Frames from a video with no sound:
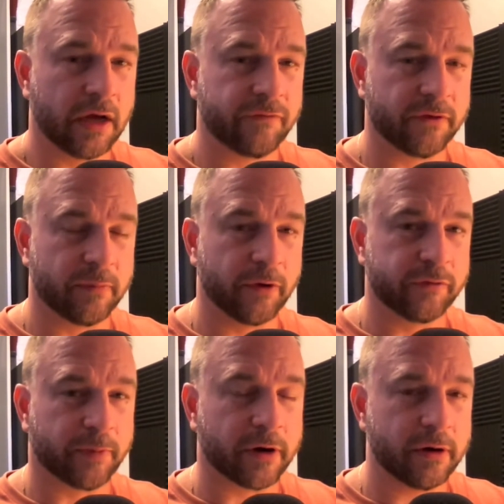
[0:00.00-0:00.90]
for the
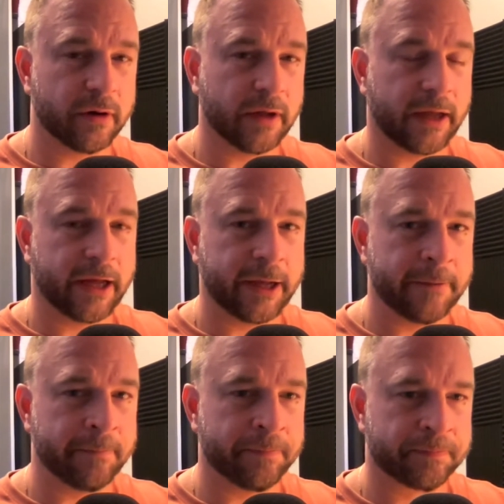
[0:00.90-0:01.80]
most part.
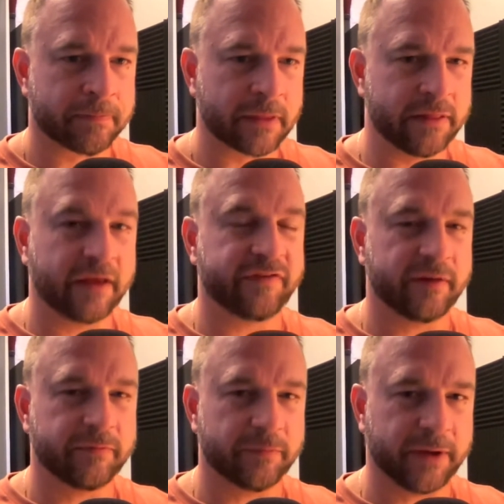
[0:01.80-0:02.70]
They
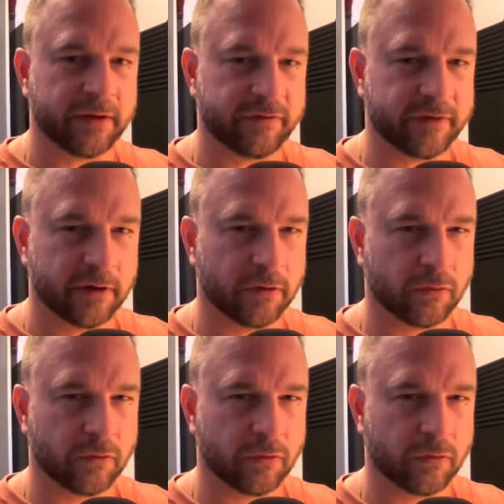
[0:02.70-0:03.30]
seem to be still